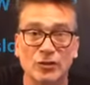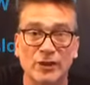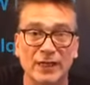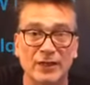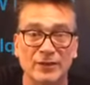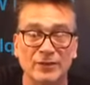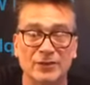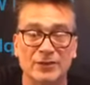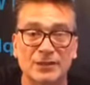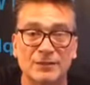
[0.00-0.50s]

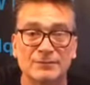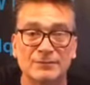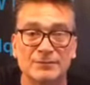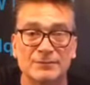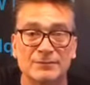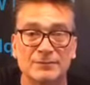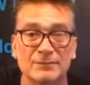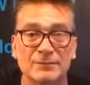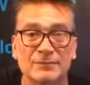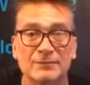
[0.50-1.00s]
years,
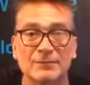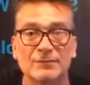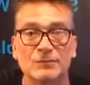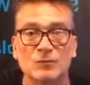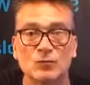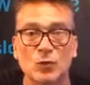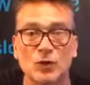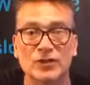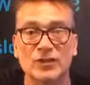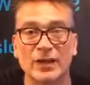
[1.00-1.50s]

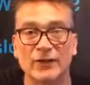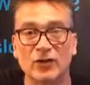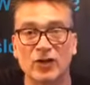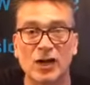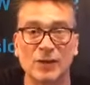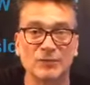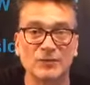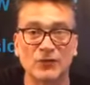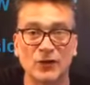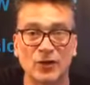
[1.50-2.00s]
whichever
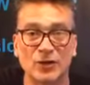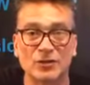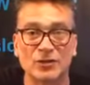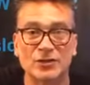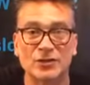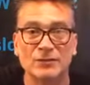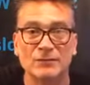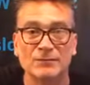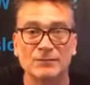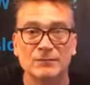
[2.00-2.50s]
comes first.